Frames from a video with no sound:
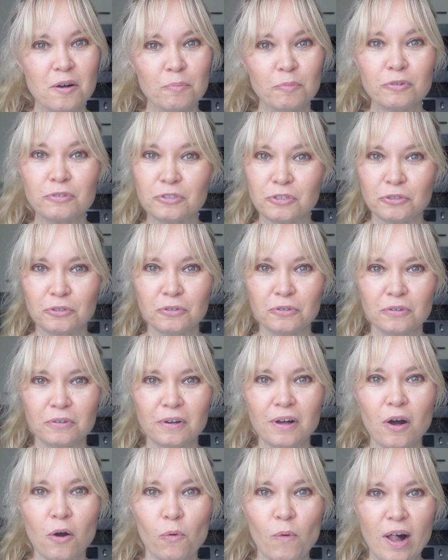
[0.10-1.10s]

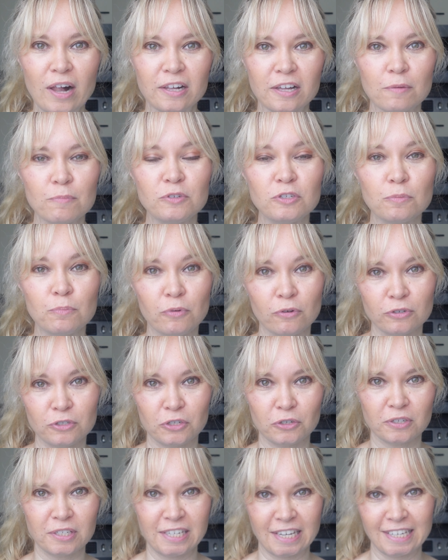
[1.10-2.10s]
Bonjour, welcome to
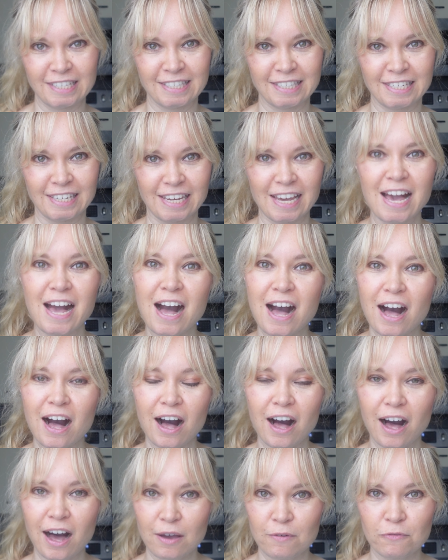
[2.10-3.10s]
Bonjour Tasty.
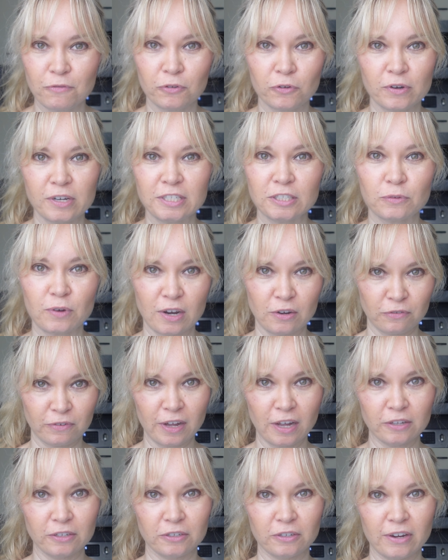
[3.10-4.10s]
I'm Florence
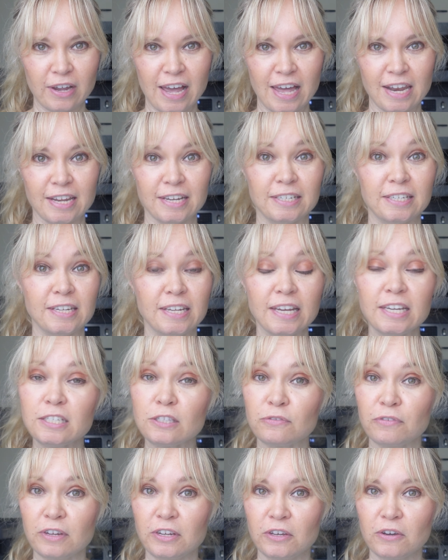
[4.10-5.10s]
Grenfelder and in
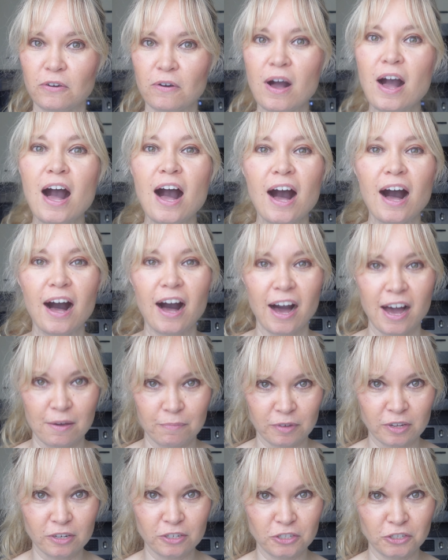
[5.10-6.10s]
today's video
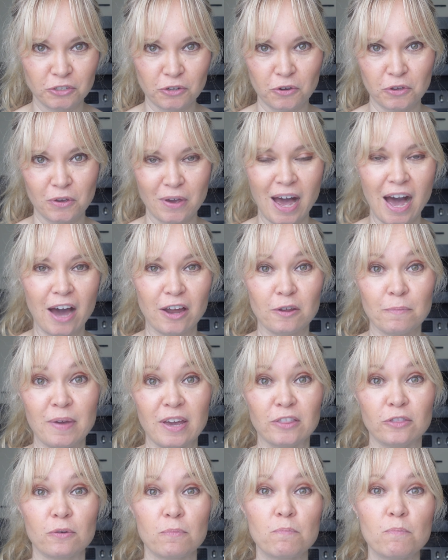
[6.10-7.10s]
I'm going to show you how to
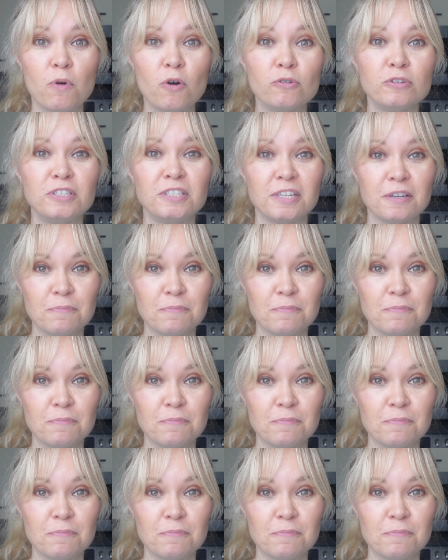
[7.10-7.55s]
make the most